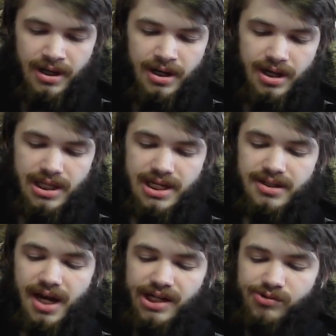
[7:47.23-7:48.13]
The
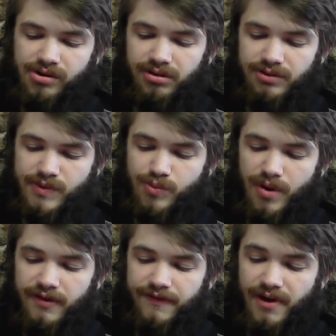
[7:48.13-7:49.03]
entire world was
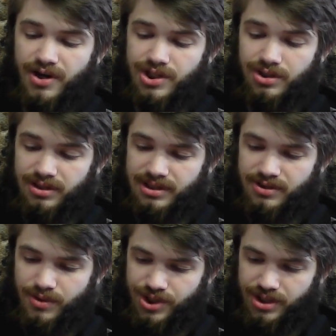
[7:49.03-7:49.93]
one functional
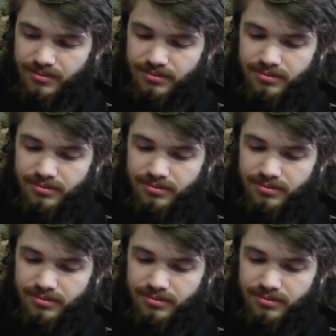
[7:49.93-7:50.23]
distortion.